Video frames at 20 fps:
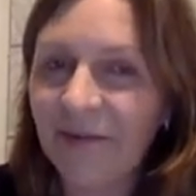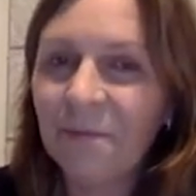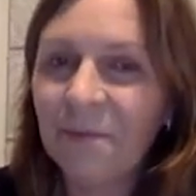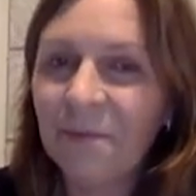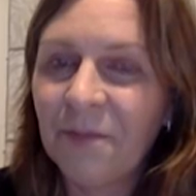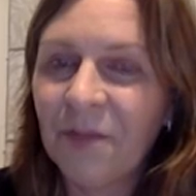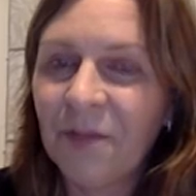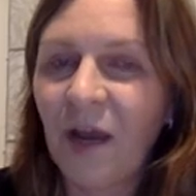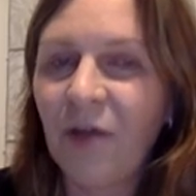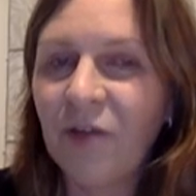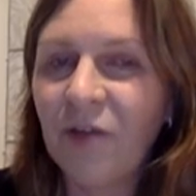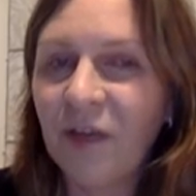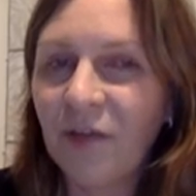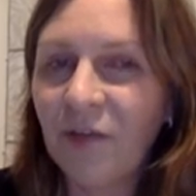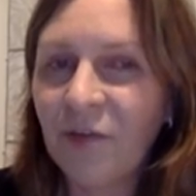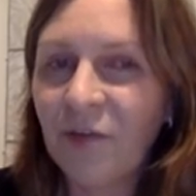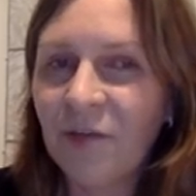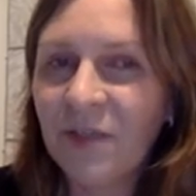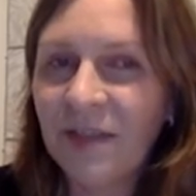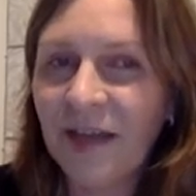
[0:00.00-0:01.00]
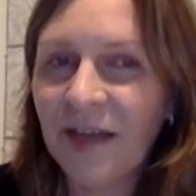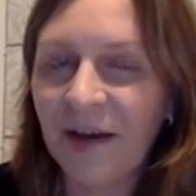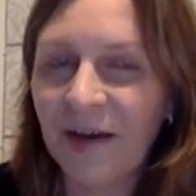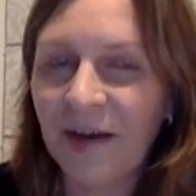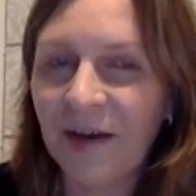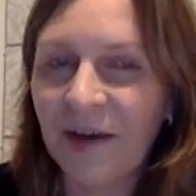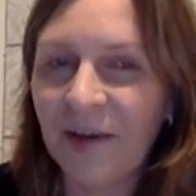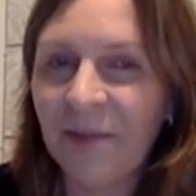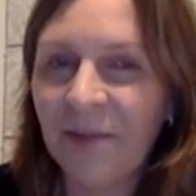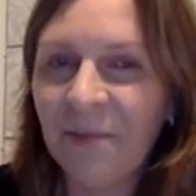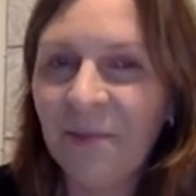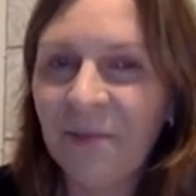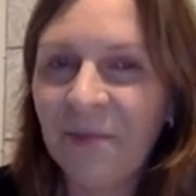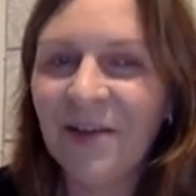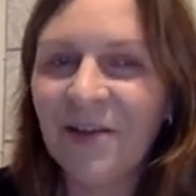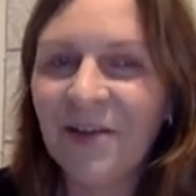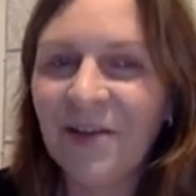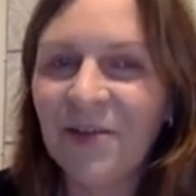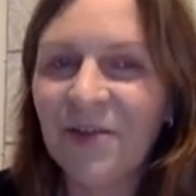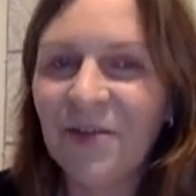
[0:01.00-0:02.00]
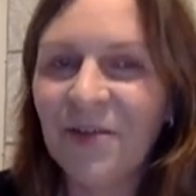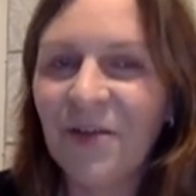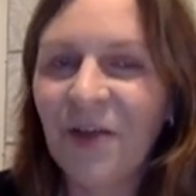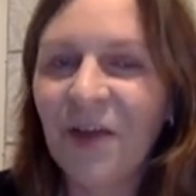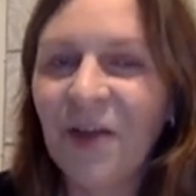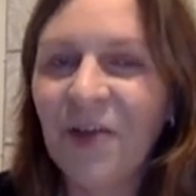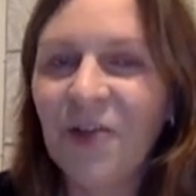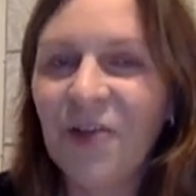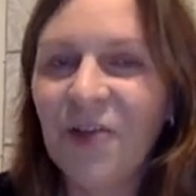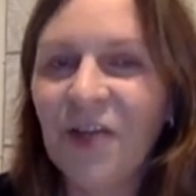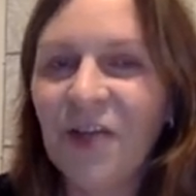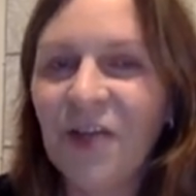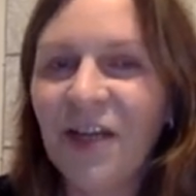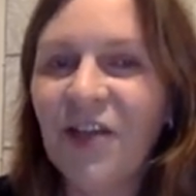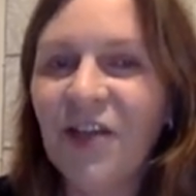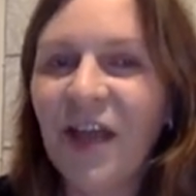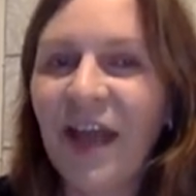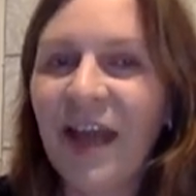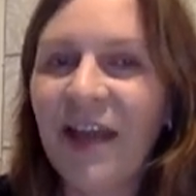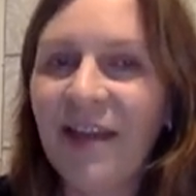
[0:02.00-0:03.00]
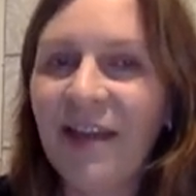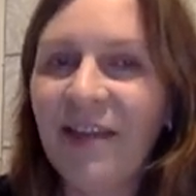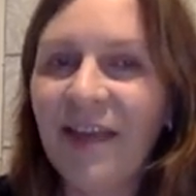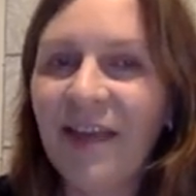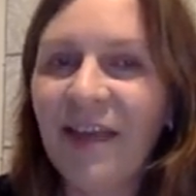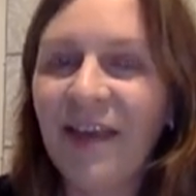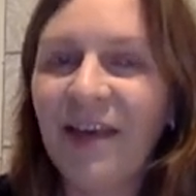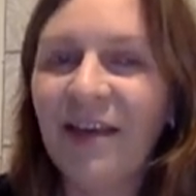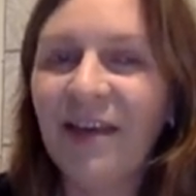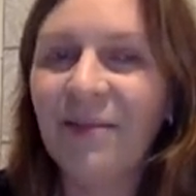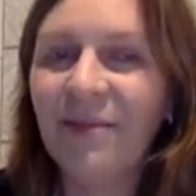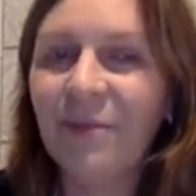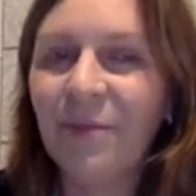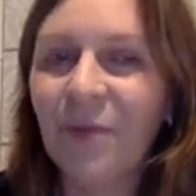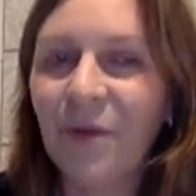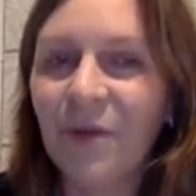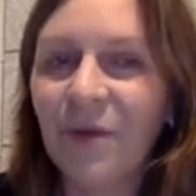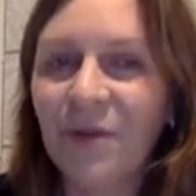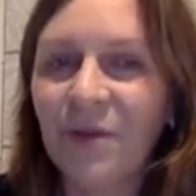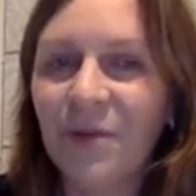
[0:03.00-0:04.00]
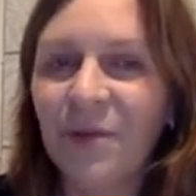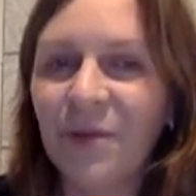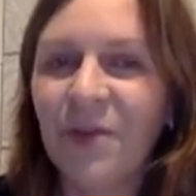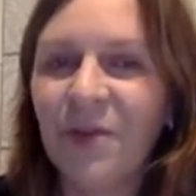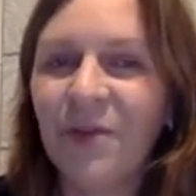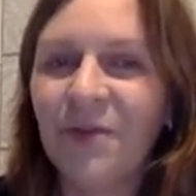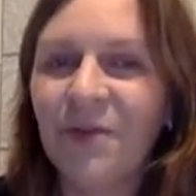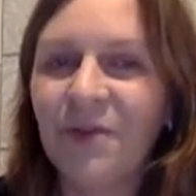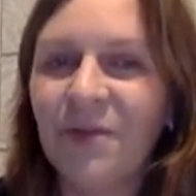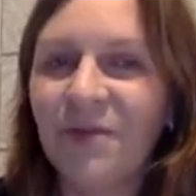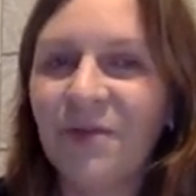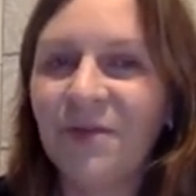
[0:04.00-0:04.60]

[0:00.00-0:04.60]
So I would give you time. So try to change anything possible